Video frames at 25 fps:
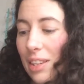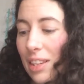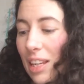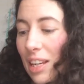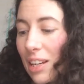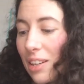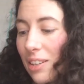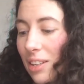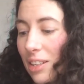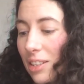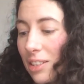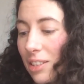
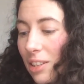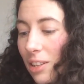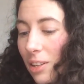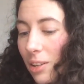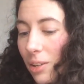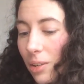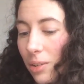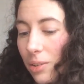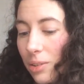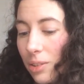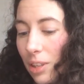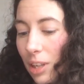There is
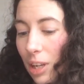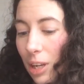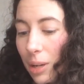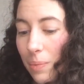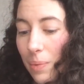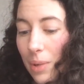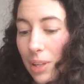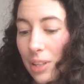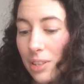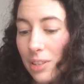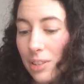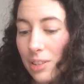zero
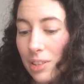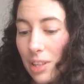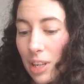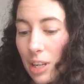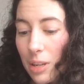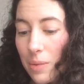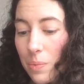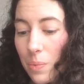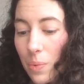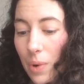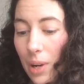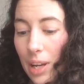time in the
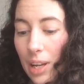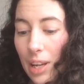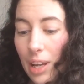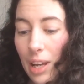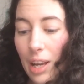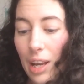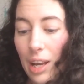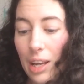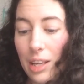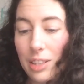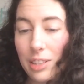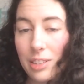same way
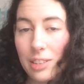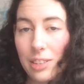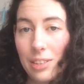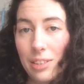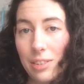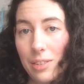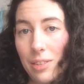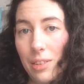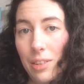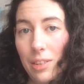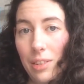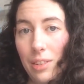as
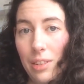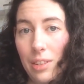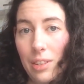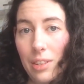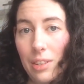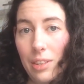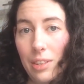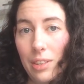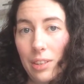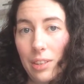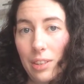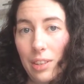
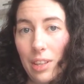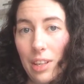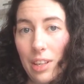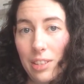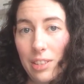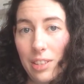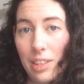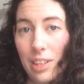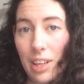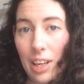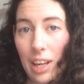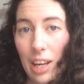
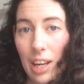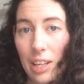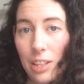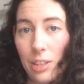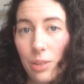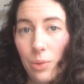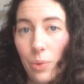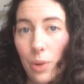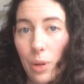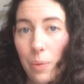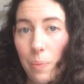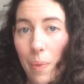is the
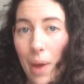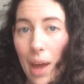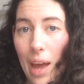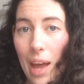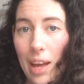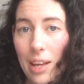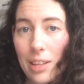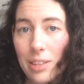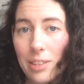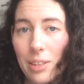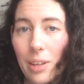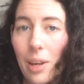case with
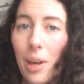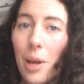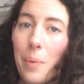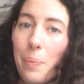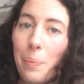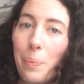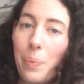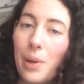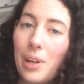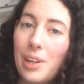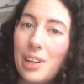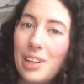mass,
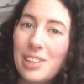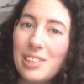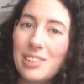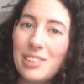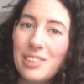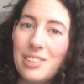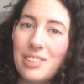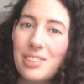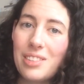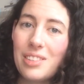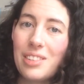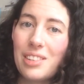but
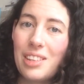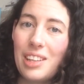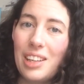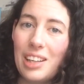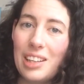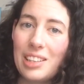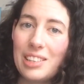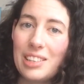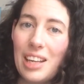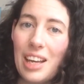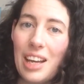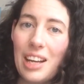it's the
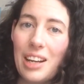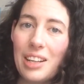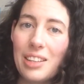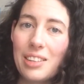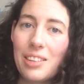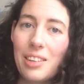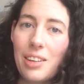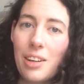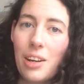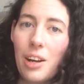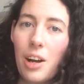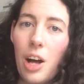
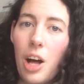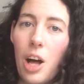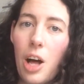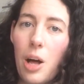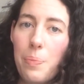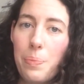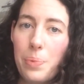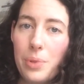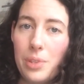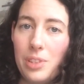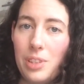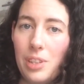exact
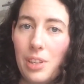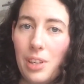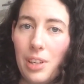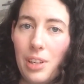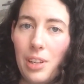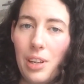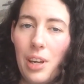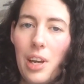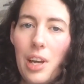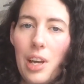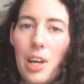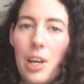
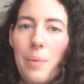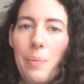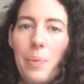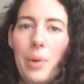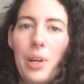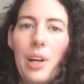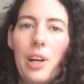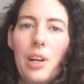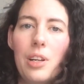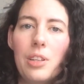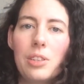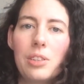opposite,
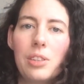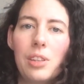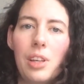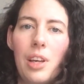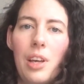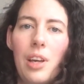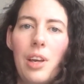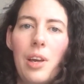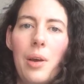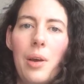because